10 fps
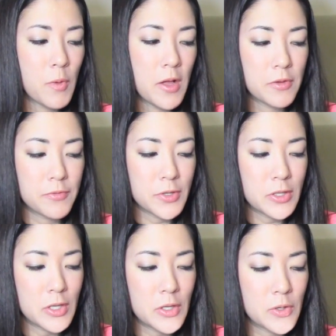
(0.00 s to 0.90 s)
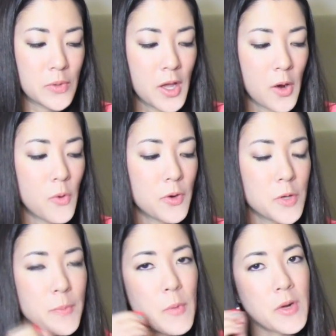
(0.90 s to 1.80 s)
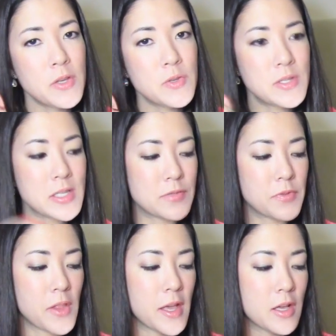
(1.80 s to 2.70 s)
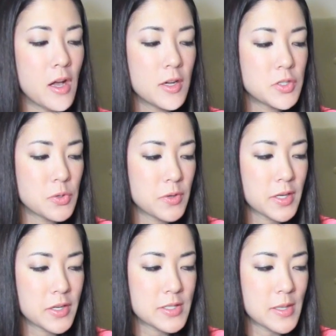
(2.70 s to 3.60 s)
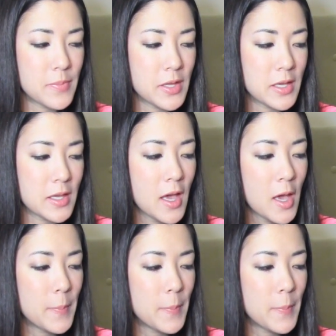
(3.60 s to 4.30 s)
well for you, or you may want to use these for like contouring or something,